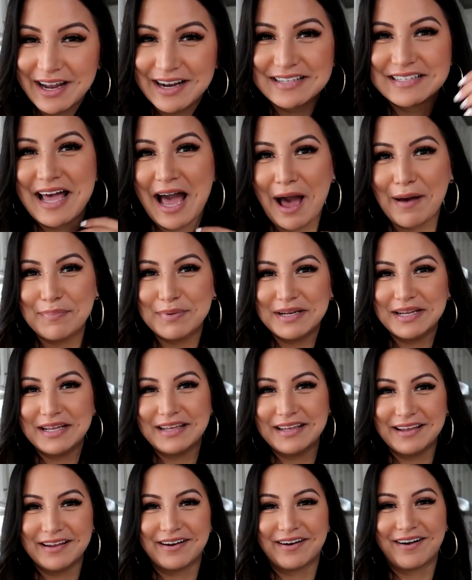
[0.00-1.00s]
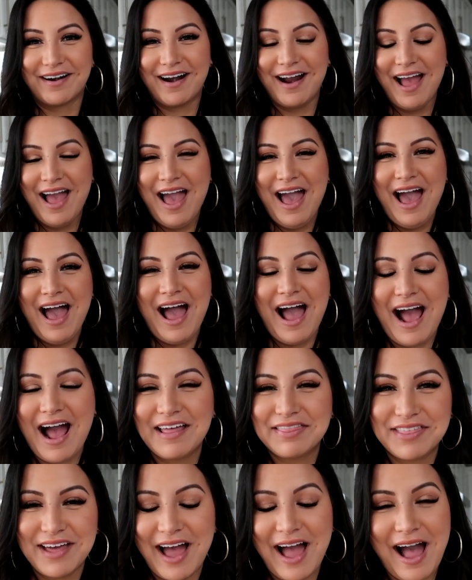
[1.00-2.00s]
that is happening here
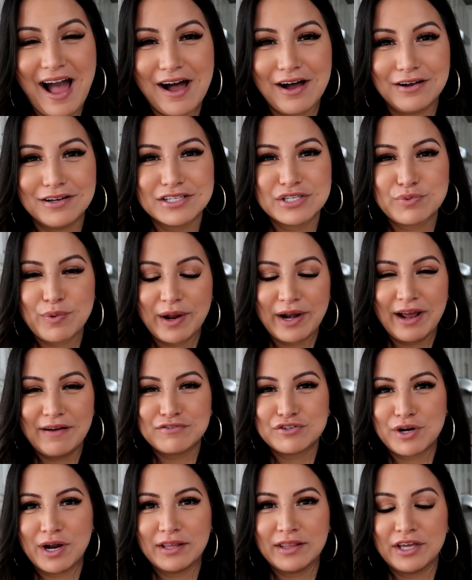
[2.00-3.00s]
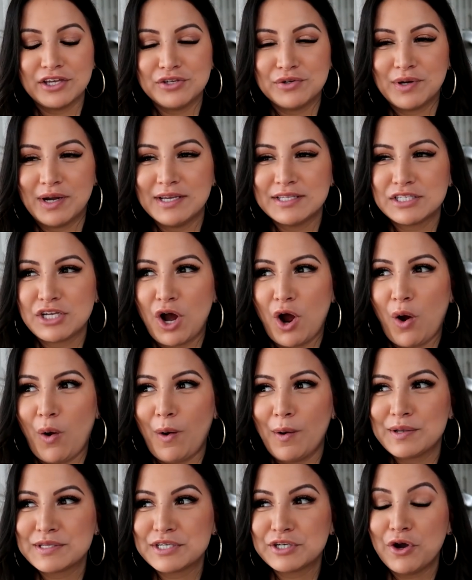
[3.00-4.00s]
at the house right after I let you guys go.
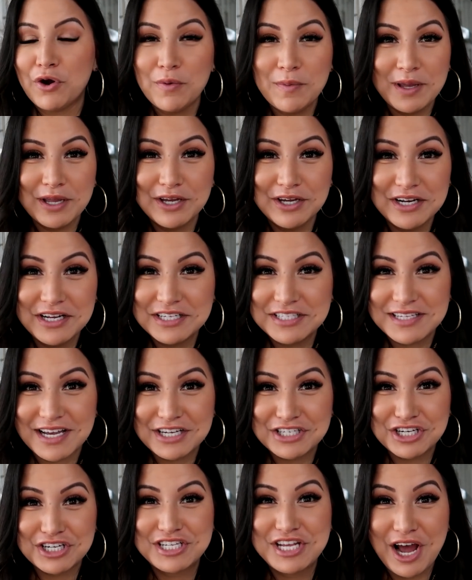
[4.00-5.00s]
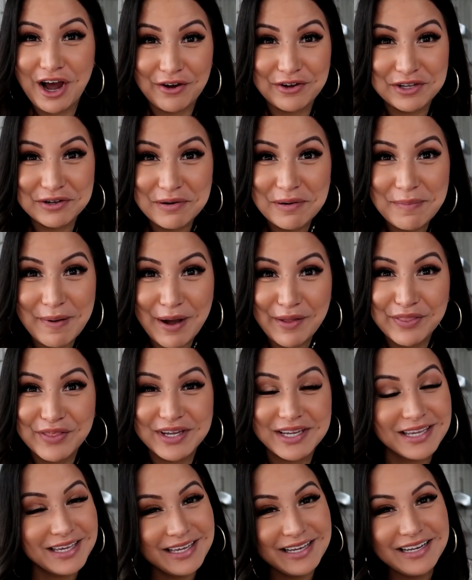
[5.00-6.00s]
I was like, oh my goodness, I should tell you about
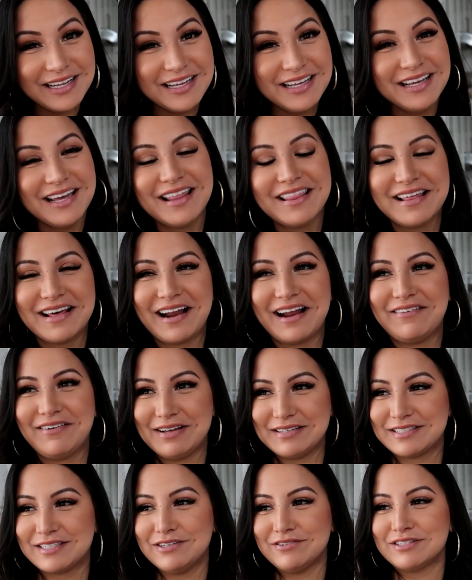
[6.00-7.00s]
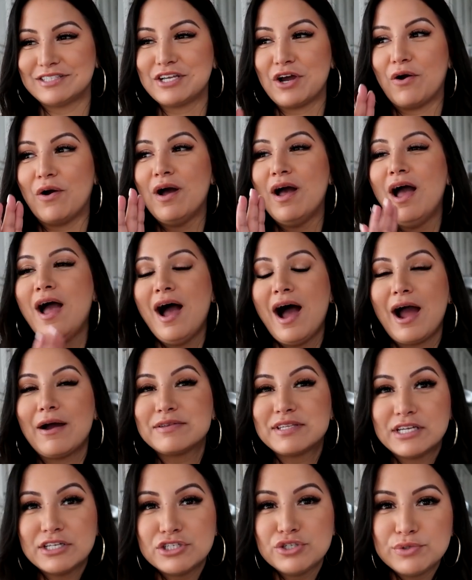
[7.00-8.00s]
the kitty that I rescued. So I
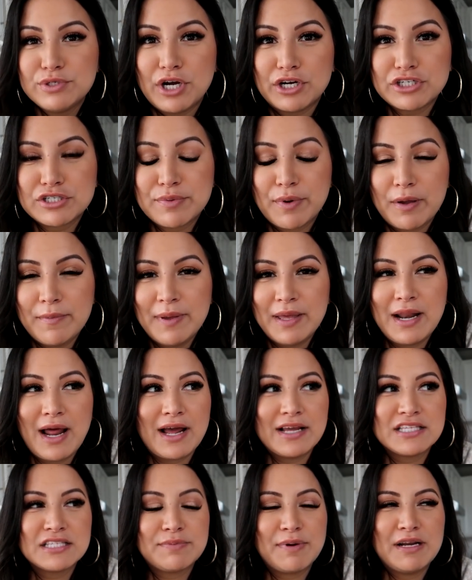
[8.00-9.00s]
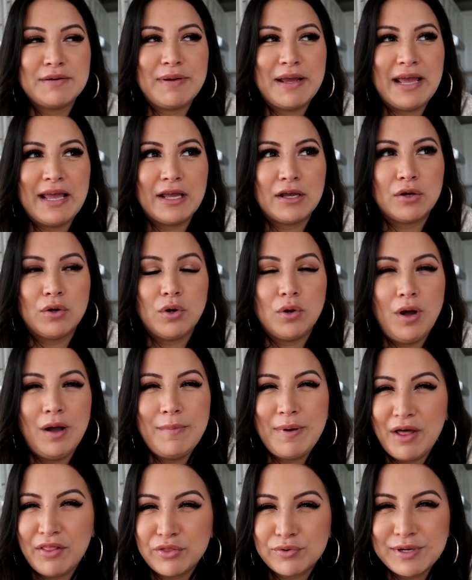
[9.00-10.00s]
was headed to a doctor's appointment. I sprained my ankle
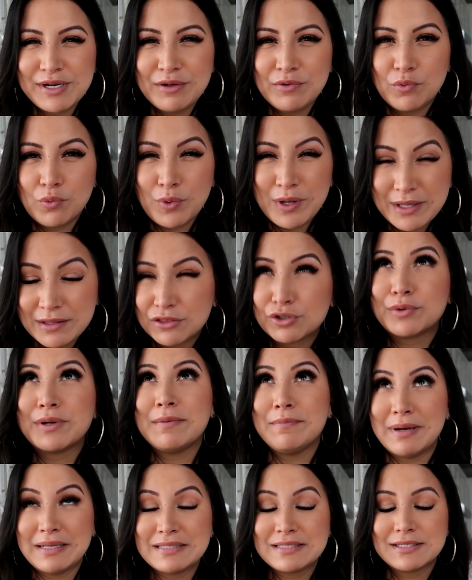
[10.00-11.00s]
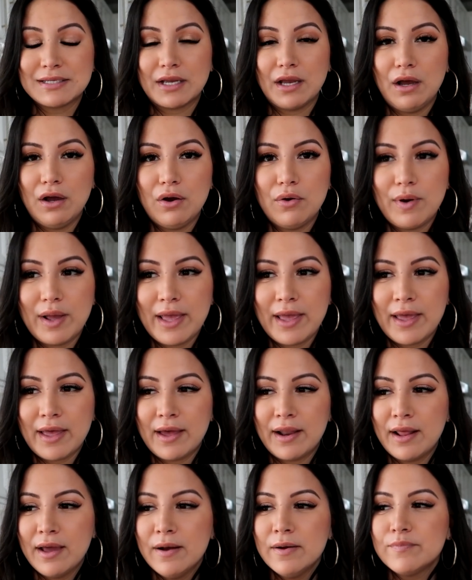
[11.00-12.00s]
about three, week, three months ago
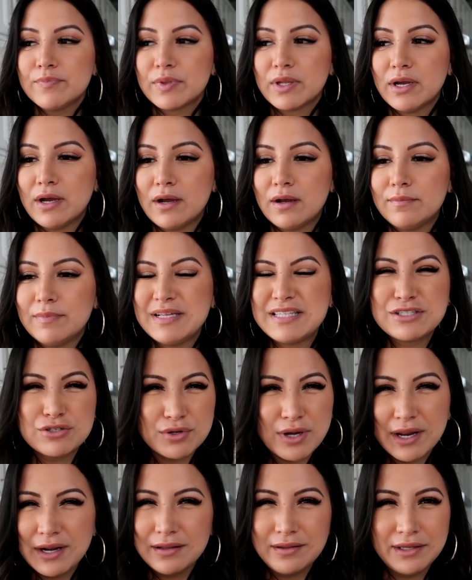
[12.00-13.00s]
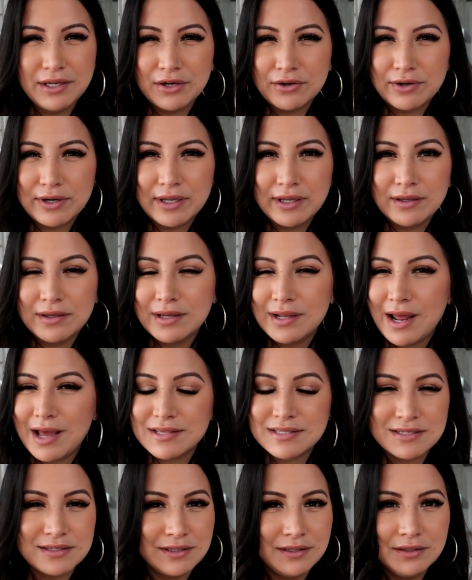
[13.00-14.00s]
and um, it's still kind of lingering. It
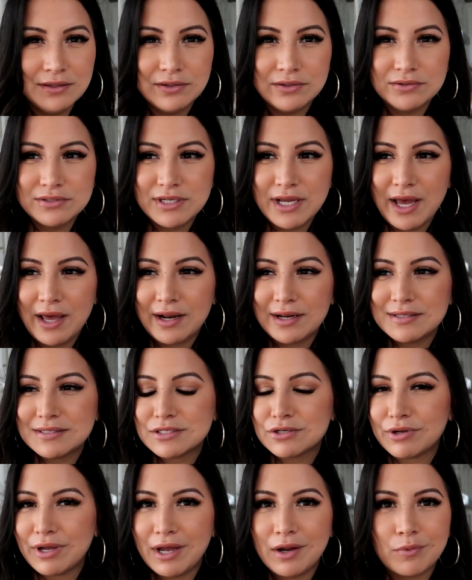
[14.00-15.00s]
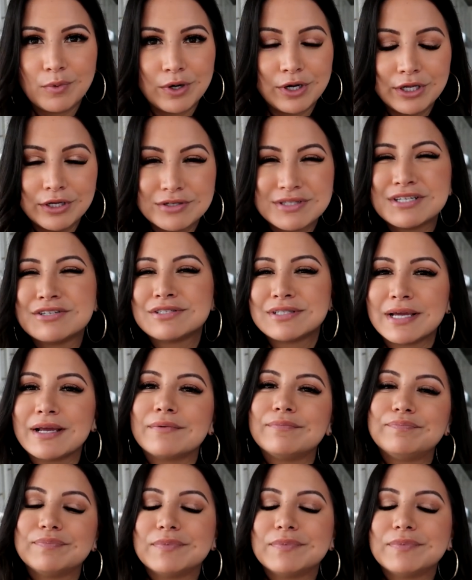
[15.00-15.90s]
hasn't healed yet. I still can't wear heels. There's like